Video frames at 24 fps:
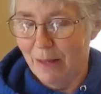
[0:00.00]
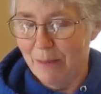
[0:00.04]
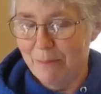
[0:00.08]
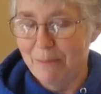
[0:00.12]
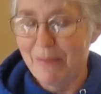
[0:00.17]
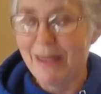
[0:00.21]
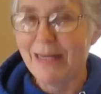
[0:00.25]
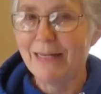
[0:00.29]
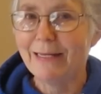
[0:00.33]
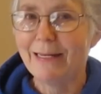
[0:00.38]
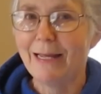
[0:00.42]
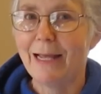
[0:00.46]

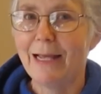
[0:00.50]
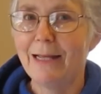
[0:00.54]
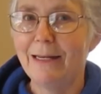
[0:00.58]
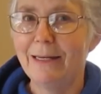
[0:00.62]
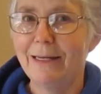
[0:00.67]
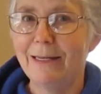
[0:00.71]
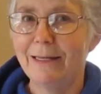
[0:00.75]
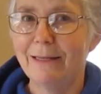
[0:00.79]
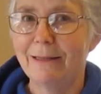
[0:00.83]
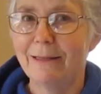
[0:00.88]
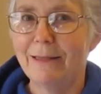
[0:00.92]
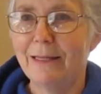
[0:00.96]

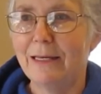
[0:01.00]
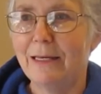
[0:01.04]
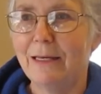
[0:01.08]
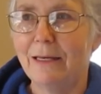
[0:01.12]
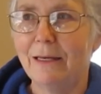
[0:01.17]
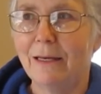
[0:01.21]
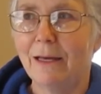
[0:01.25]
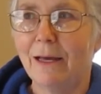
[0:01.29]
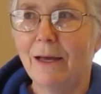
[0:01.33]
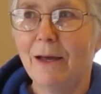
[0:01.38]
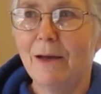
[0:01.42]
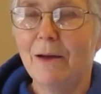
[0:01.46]
maintaining
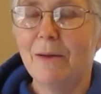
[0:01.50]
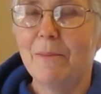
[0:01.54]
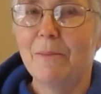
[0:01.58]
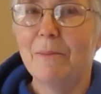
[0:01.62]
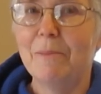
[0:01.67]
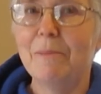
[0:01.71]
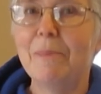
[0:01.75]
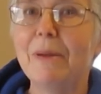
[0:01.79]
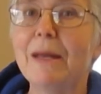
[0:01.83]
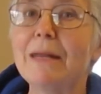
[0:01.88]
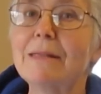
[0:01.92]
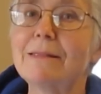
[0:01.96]
the
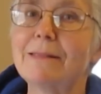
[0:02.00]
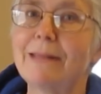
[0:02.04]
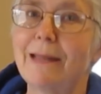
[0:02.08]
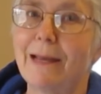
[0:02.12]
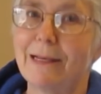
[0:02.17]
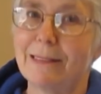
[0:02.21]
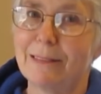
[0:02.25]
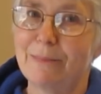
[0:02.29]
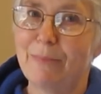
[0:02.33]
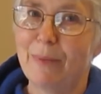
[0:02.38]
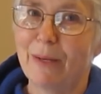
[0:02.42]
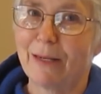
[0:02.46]
best
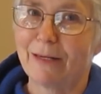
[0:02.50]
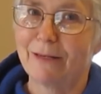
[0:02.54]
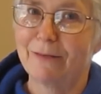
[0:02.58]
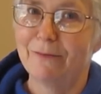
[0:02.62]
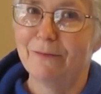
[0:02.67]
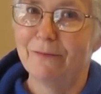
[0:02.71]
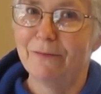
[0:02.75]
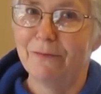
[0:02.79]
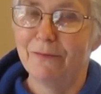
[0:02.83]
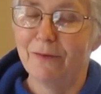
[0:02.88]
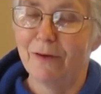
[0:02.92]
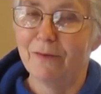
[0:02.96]
aspect
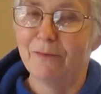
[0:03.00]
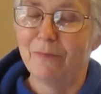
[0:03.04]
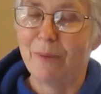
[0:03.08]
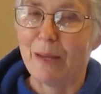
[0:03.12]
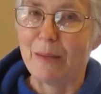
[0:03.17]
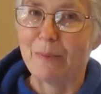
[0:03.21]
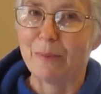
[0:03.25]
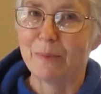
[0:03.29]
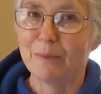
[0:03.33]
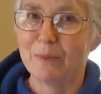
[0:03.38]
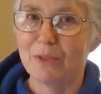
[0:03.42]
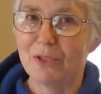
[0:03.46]
of
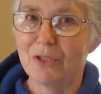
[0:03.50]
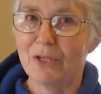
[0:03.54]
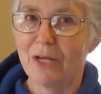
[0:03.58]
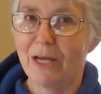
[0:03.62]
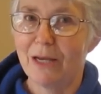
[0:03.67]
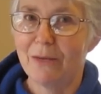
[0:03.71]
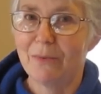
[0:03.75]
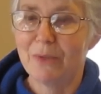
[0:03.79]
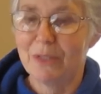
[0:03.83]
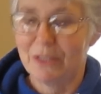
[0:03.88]
paper mache,